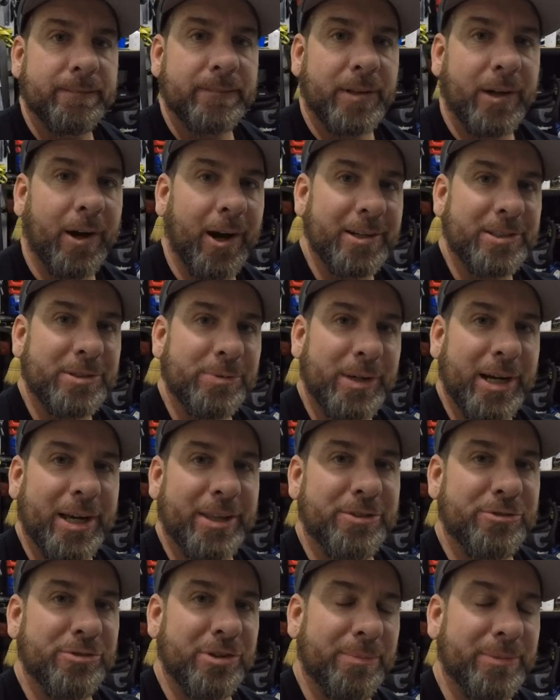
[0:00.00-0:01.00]
All right, so we got
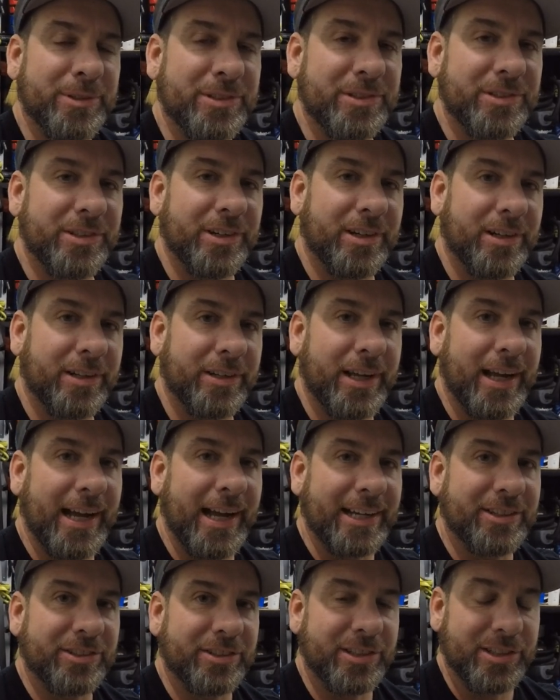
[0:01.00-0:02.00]
the drum installed. I
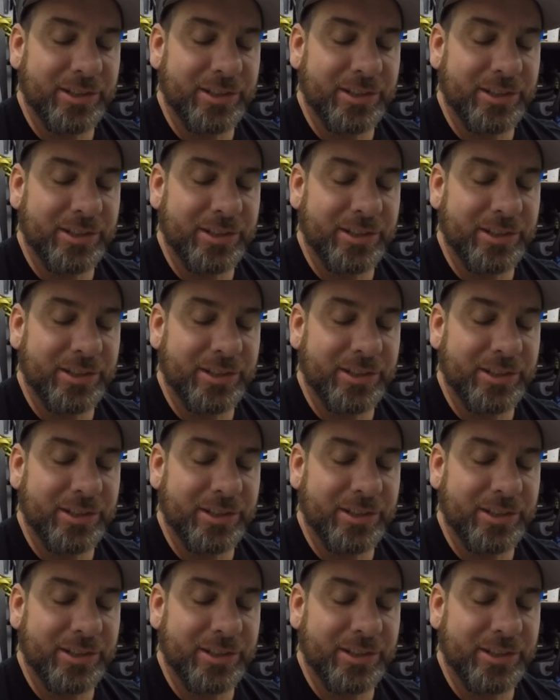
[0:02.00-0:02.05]
actually